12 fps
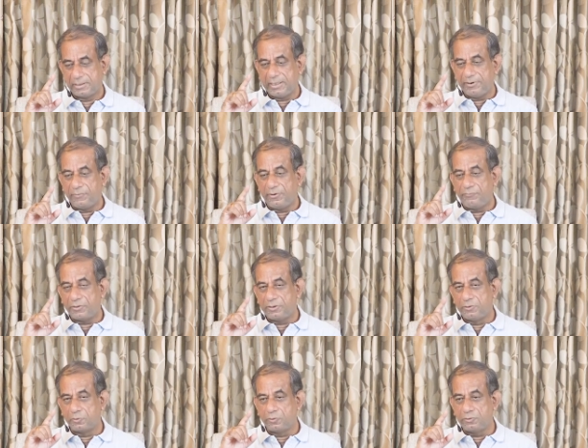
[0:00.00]
even for
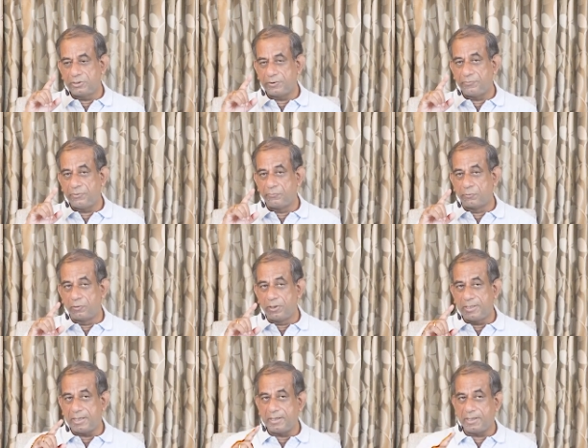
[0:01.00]
those who have
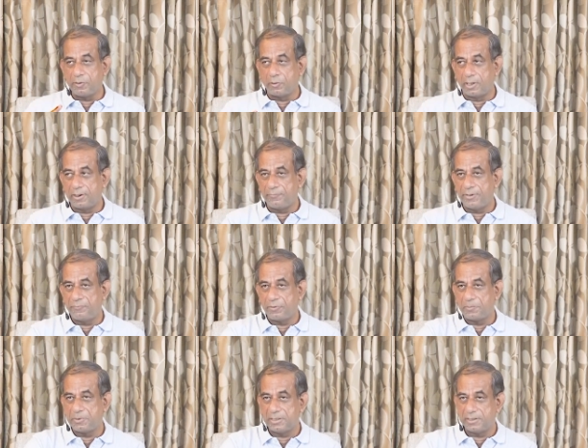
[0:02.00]
revolted and gone away
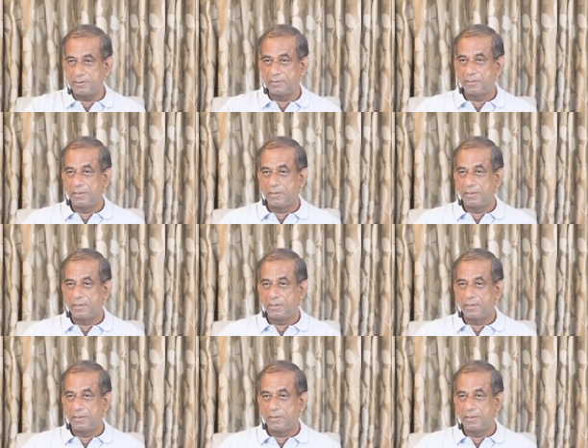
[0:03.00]
from here.